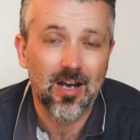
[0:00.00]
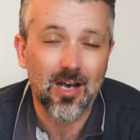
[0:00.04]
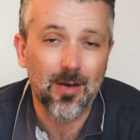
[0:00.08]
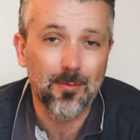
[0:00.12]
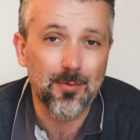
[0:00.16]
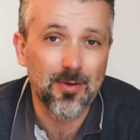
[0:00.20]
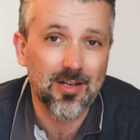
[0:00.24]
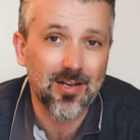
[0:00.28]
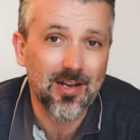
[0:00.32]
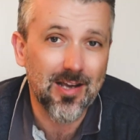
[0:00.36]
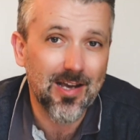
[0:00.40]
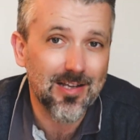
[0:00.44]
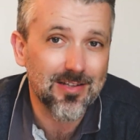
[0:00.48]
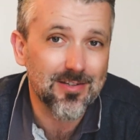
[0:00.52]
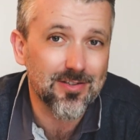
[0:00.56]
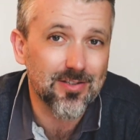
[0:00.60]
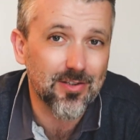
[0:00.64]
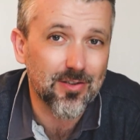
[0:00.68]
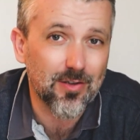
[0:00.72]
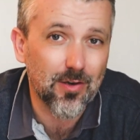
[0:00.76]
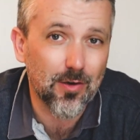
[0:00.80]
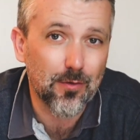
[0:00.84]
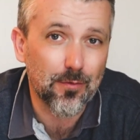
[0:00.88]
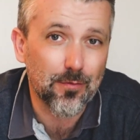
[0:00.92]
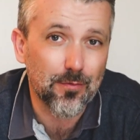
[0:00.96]
I mean, I had
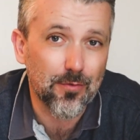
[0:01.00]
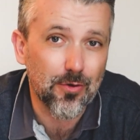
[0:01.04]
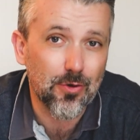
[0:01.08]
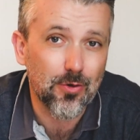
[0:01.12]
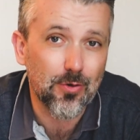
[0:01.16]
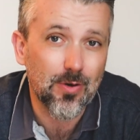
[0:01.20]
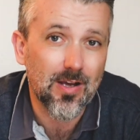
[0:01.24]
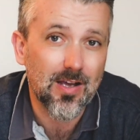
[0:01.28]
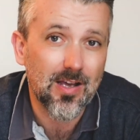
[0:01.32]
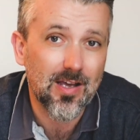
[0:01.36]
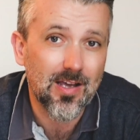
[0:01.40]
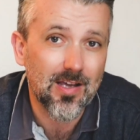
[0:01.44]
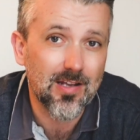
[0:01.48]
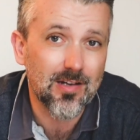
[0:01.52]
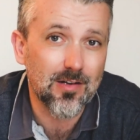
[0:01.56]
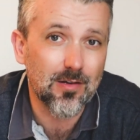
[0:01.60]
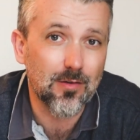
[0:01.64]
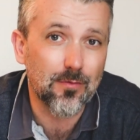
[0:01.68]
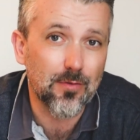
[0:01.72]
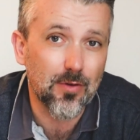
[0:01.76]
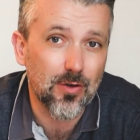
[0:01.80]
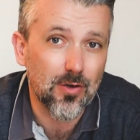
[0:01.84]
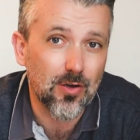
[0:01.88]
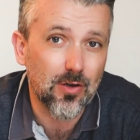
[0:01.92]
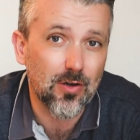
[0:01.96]
to go through a hell
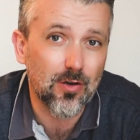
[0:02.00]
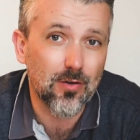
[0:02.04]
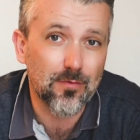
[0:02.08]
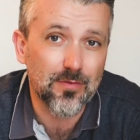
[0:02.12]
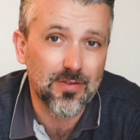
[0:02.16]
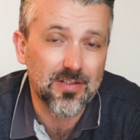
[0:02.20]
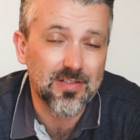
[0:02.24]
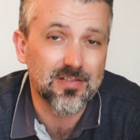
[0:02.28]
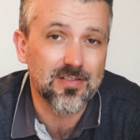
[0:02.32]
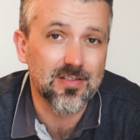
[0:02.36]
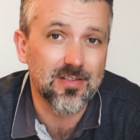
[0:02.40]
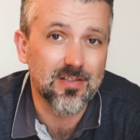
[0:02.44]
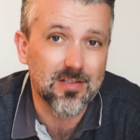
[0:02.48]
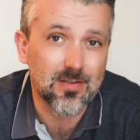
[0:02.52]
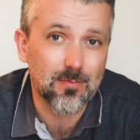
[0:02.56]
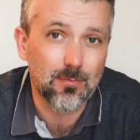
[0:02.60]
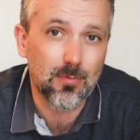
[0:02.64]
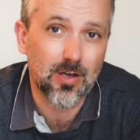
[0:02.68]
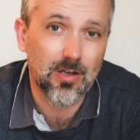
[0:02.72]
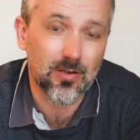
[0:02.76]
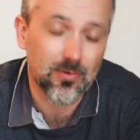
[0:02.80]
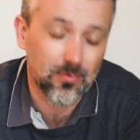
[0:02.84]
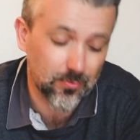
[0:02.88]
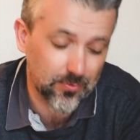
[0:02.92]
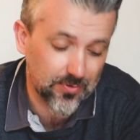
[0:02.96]
of a lot of listening to
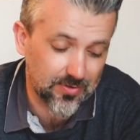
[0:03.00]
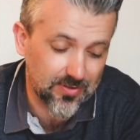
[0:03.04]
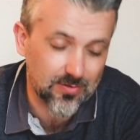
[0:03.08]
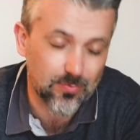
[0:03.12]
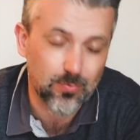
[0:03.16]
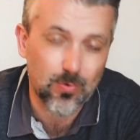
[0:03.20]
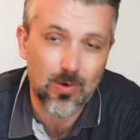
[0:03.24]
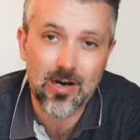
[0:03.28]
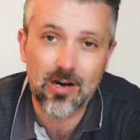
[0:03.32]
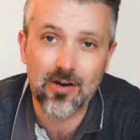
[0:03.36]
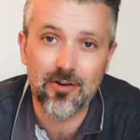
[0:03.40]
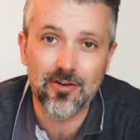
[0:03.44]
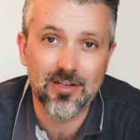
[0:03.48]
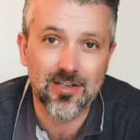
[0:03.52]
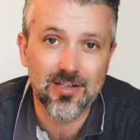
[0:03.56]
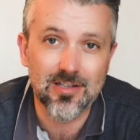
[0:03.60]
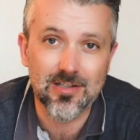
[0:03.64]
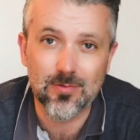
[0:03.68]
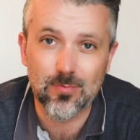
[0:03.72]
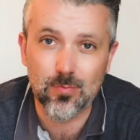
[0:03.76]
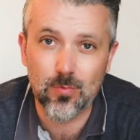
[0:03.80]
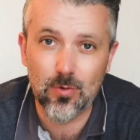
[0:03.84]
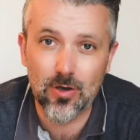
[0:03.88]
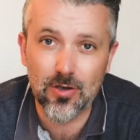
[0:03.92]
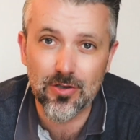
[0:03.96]
Michael swearing at
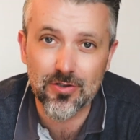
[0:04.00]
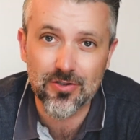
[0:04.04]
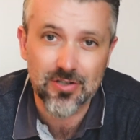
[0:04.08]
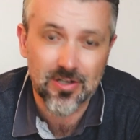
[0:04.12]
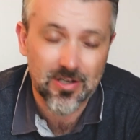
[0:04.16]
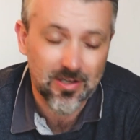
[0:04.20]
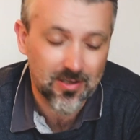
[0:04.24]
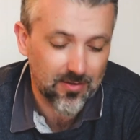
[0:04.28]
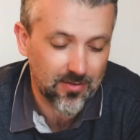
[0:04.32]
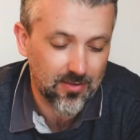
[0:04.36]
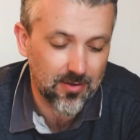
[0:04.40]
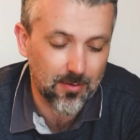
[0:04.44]
his watch.